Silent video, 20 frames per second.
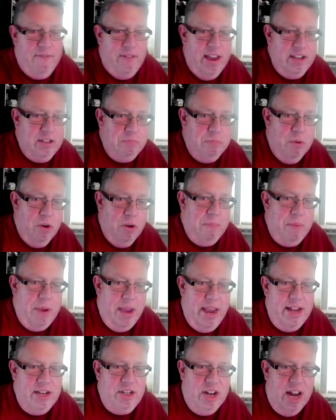my Facebook
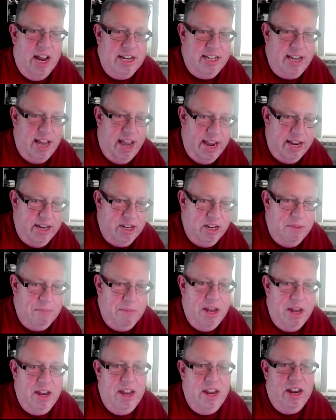page, and I tagged
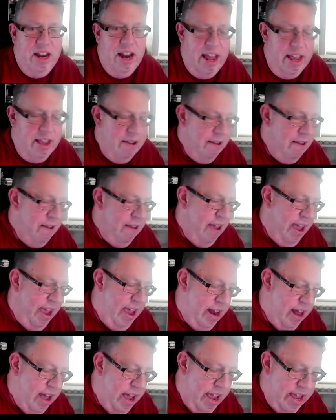him in it,
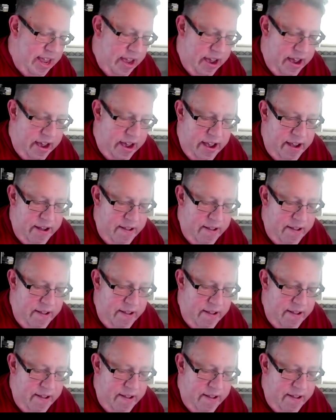and